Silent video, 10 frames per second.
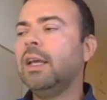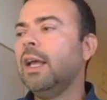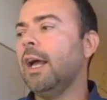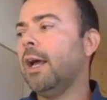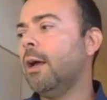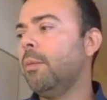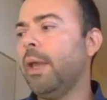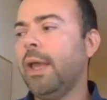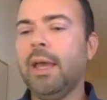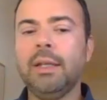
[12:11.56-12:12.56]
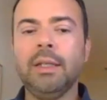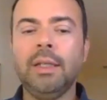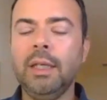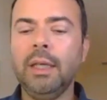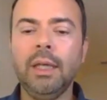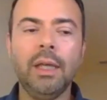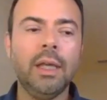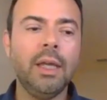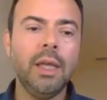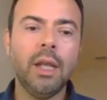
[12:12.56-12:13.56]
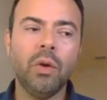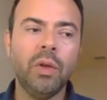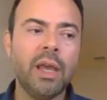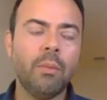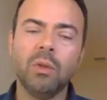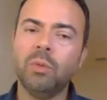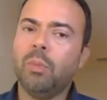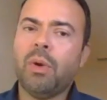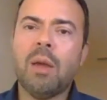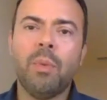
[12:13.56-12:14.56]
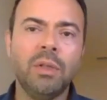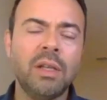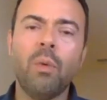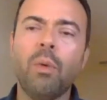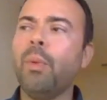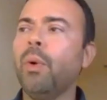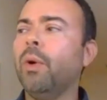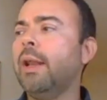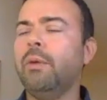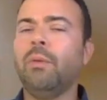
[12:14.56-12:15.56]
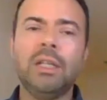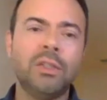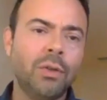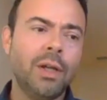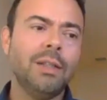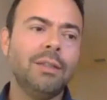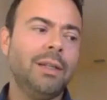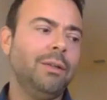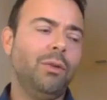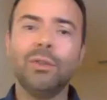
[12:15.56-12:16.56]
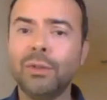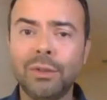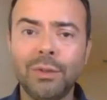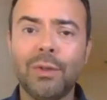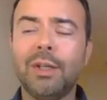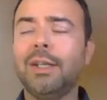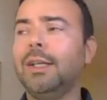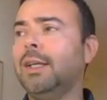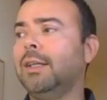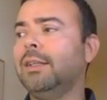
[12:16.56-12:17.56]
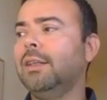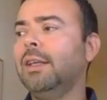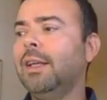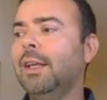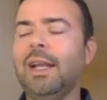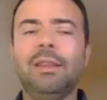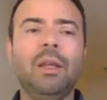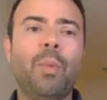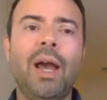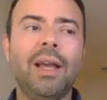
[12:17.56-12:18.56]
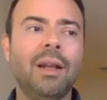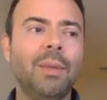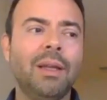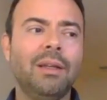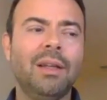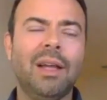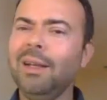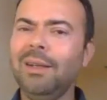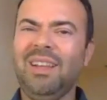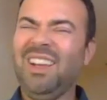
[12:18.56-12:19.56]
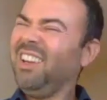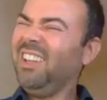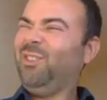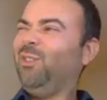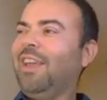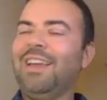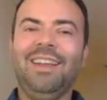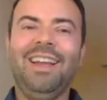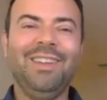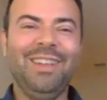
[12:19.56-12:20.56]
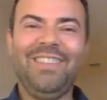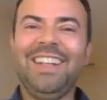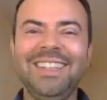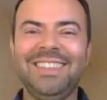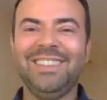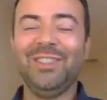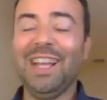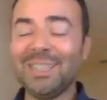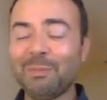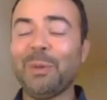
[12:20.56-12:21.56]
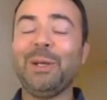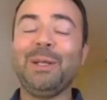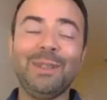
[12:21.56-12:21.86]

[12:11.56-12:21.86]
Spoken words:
And he, you know, he had multiple properties at one point, had restaurants, had a grocery store. I think back and I'm like, how did he do that? I mean, that's pretty